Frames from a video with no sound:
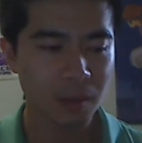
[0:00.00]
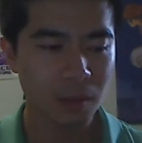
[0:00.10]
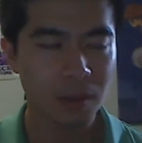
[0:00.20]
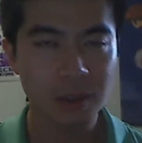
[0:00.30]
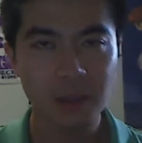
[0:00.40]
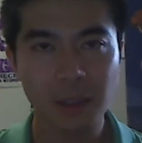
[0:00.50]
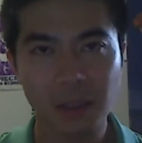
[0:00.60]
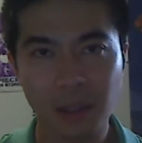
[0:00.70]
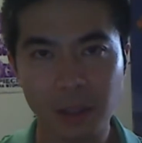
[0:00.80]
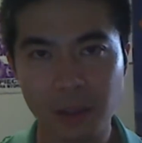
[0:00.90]
Honestly,
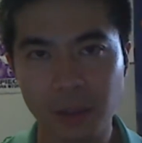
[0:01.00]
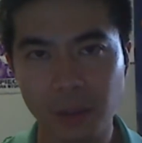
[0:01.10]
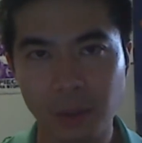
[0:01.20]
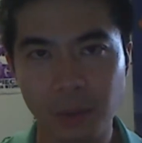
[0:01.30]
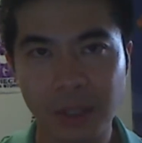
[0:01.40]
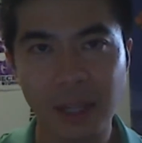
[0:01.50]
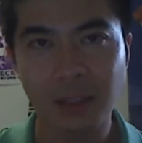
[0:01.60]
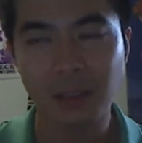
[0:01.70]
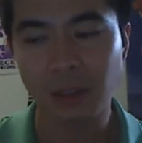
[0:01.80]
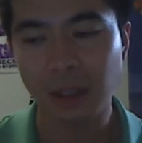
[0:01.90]
like she
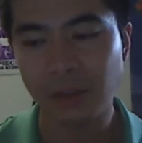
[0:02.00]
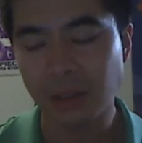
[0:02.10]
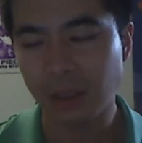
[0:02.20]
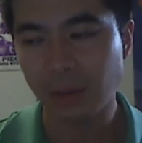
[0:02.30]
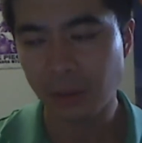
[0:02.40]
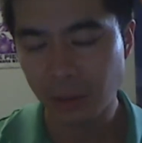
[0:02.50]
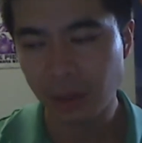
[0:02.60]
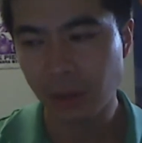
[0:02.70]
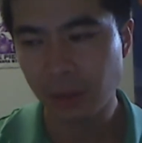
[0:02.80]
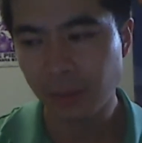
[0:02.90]
recounts her life and stuff. It's really
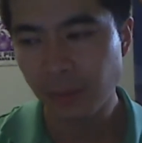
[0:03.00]
good.